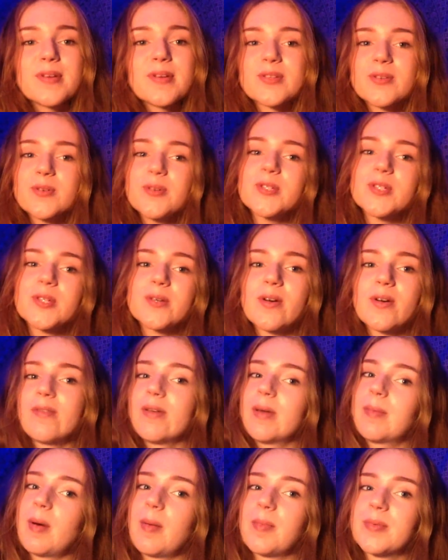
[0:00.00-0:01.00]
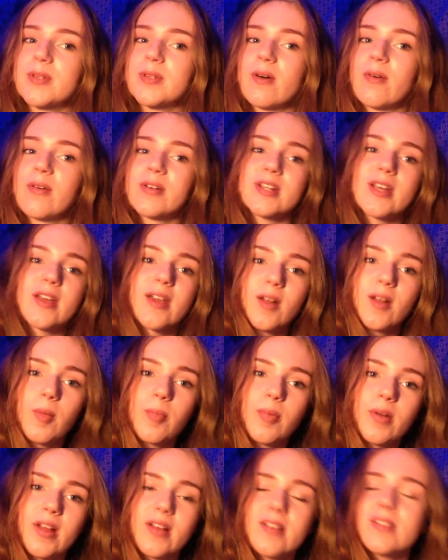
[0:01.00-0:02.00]
is also a V-pop song which I cannot
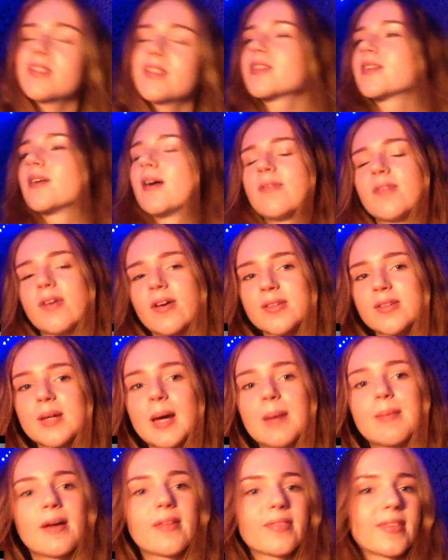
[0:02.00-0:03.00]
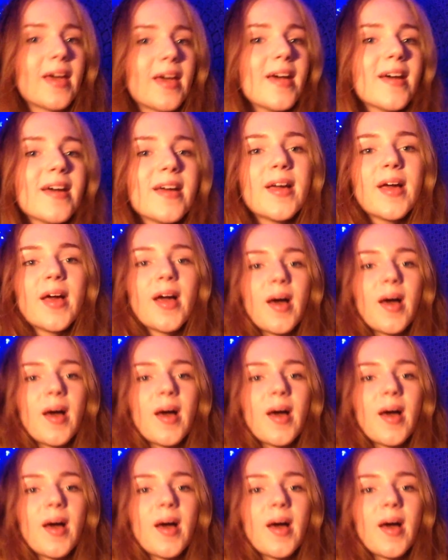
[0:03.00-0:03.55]
pronounce, so I'm very sorry about that.